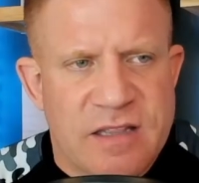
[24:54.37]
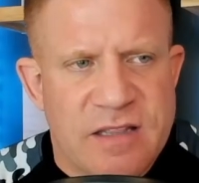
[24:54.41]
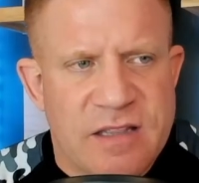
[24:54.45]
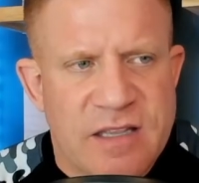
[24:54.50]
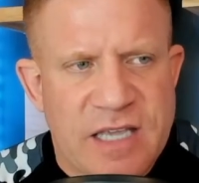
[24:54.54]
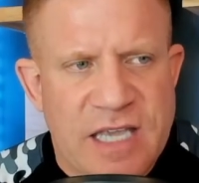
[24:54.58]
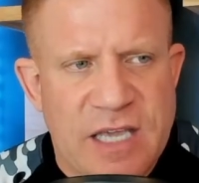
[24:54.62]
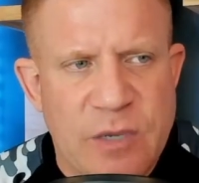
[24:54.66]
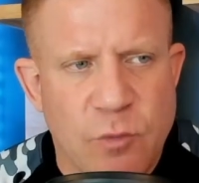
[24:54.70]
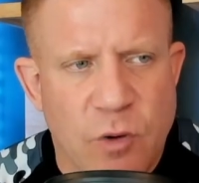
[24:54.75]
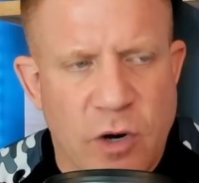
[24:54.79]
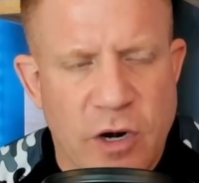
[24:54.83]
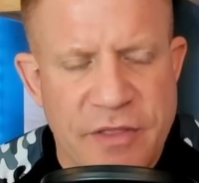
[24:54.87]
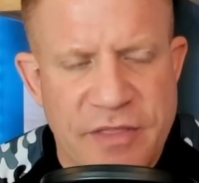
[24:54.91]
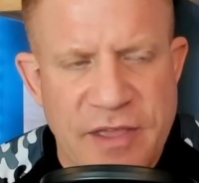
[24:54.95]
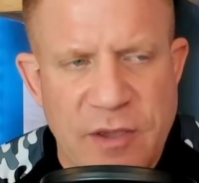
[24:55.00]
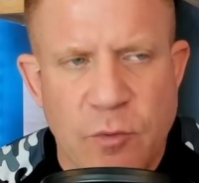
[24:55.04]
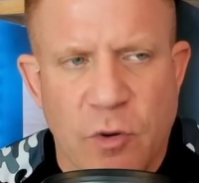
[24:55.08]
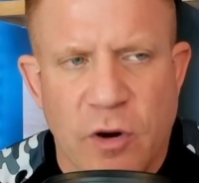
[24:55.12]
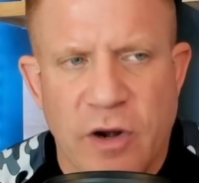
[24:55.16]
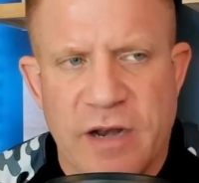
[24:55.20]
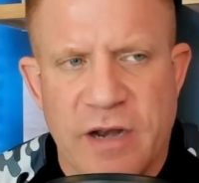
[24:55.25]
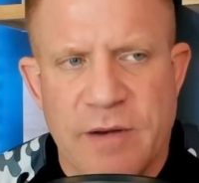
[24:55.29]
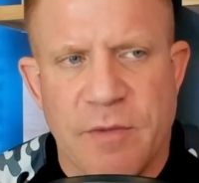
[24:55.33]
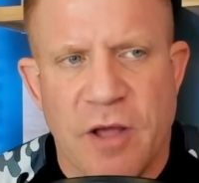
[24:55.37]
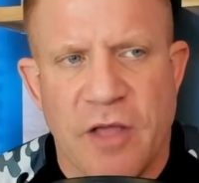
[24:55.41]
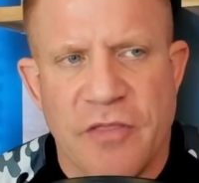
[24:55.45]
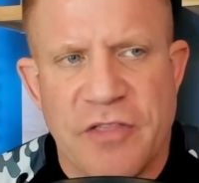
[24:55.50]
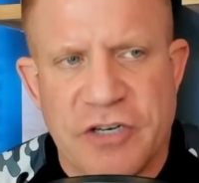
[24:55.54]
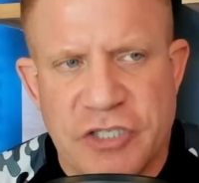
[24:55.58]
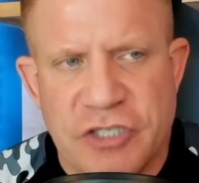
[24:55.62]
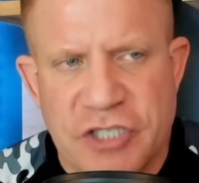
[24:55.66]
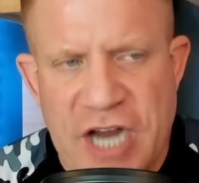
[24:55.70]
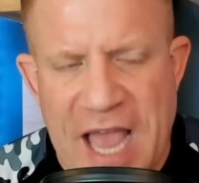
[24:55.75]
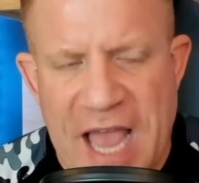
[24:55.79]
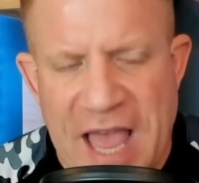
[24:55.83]
He wanted, they wanted him on
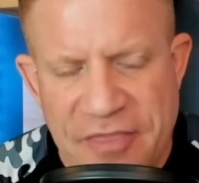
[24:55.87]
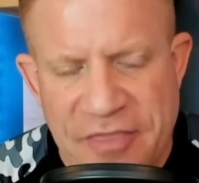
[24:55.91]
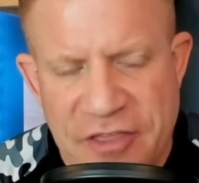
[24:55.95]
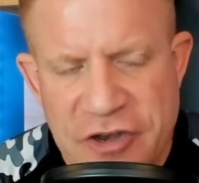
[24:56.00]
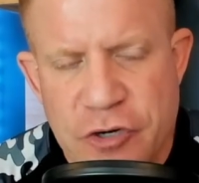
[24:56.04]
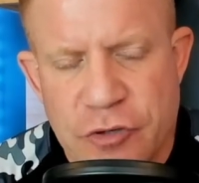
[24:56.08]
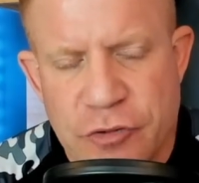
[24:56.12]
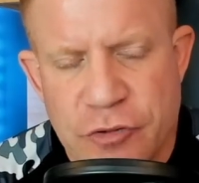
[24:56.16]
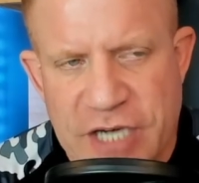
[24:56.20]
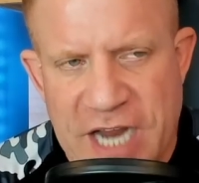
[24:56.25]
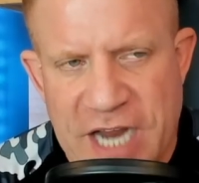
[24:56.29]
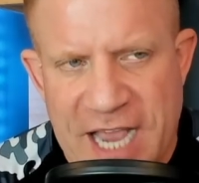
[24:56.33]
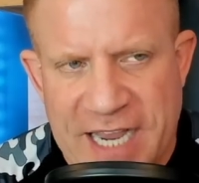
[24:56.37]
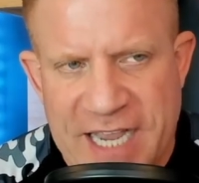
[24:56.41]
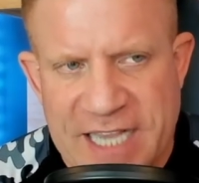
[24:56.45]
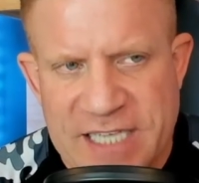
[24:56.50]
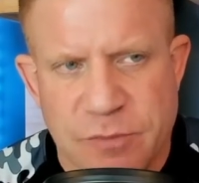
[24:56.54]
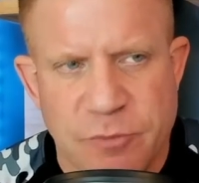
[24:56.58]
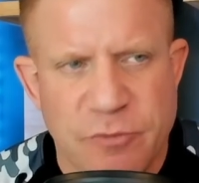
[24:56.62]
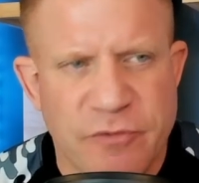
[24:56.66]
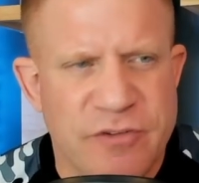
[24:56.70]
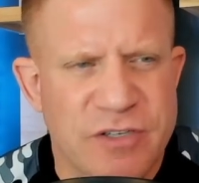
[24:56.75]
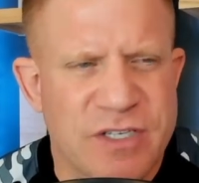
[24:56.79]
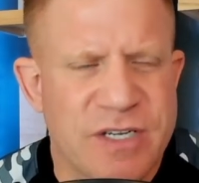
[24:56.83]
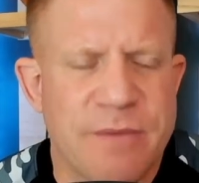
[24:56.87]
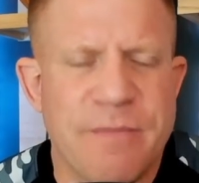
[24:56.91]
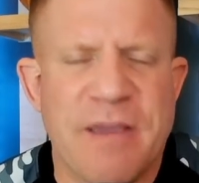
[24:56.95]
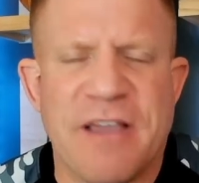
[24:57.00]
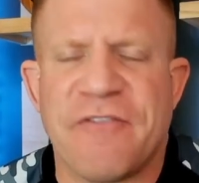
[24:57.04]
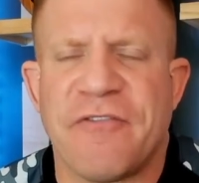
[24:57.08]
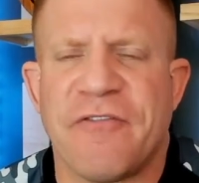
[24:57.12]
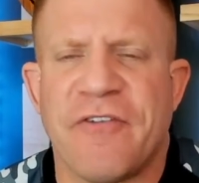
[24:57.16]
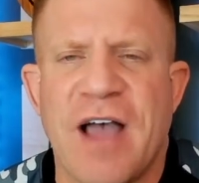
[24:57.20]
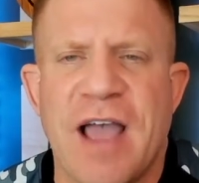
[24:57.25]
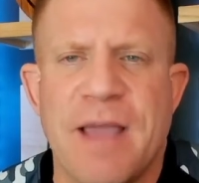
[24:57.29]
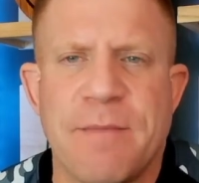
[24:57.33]
the new Jackass movie. He's going to make
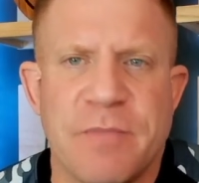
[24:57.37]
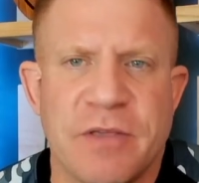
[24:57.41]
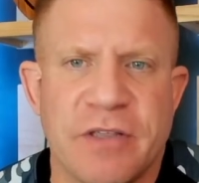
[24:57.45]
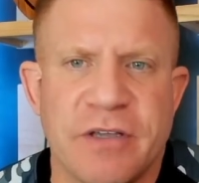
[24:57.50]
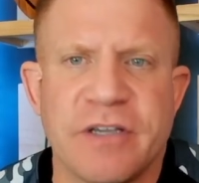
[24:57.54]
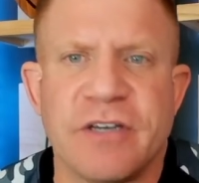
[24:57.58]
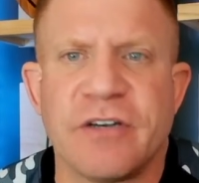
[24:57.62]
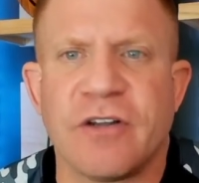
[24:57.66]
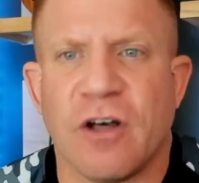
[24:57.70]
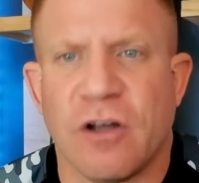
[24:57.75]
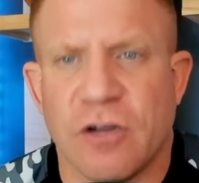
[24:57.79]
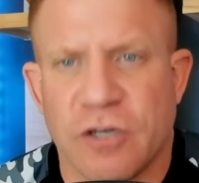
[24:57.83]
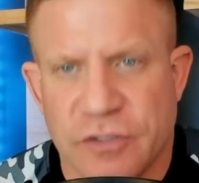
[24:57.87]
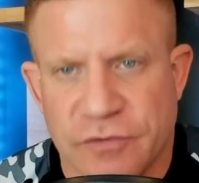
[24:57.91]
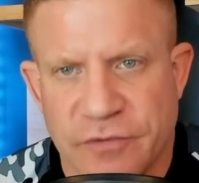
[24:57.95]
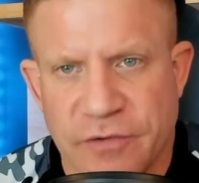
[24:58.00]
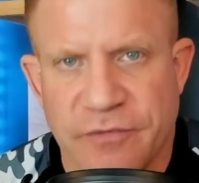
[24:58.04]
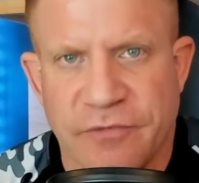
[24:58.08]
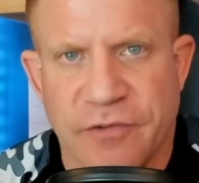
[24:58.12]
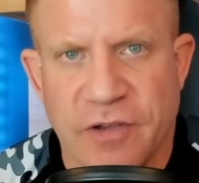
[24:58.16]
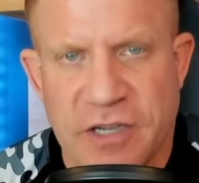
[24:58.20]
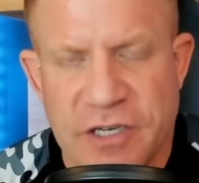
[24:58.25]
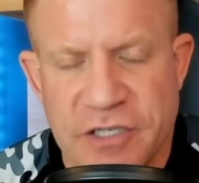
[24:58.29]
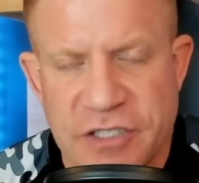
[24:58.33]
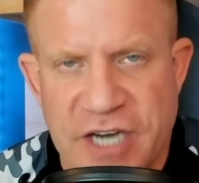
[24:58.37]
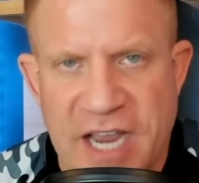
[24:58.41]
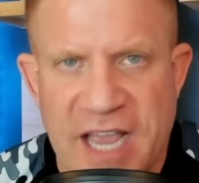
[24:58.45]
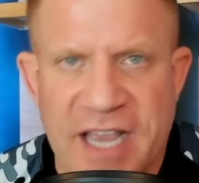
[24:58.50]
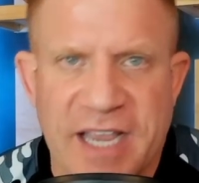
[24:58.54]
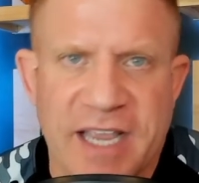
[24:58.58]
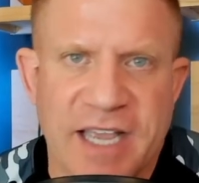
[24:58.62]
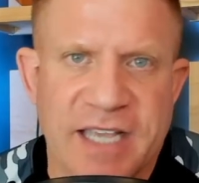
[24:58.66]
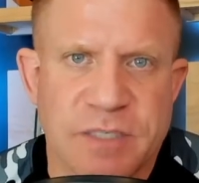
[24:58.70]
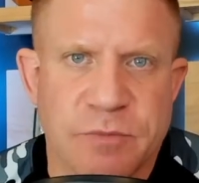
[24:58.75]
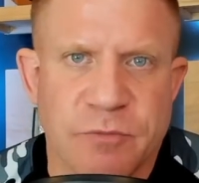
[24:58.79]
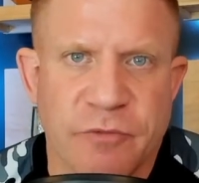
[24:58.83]
$5 million for the fucking
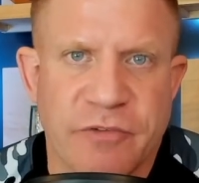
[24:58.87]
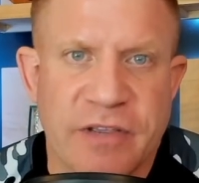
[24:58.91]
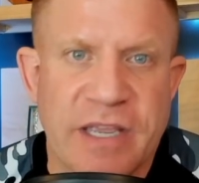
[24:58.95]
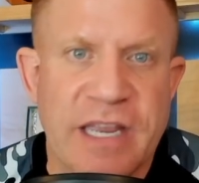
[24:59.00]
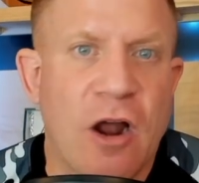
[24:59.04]
Jackass movie.